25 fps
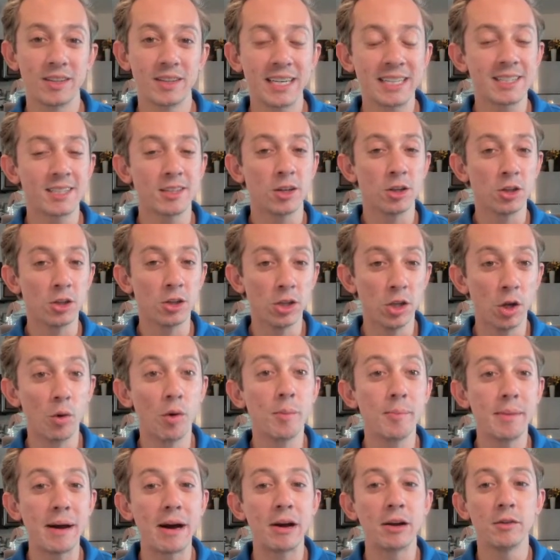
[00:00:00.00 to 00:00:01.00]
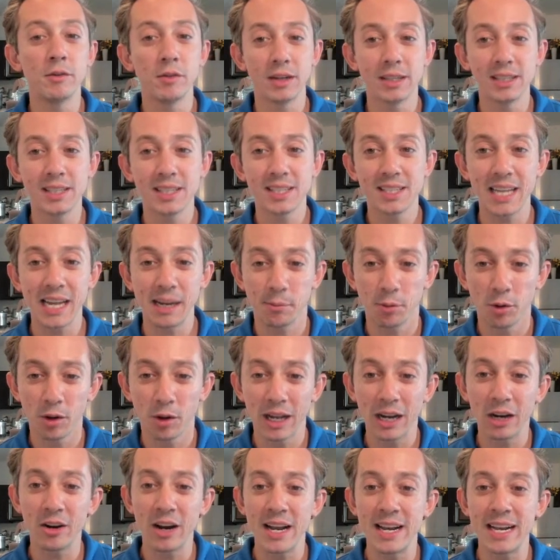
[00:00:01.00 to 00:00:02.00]
That's a low amount of unstable
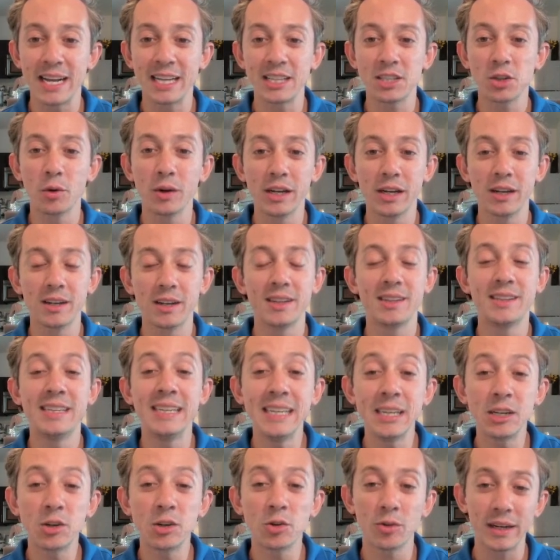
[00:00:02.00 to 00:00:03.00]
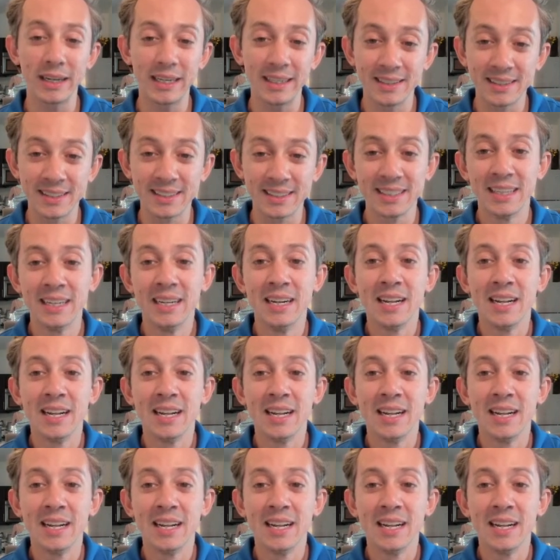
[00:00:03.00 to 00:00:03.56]
air, and that's only going to decrease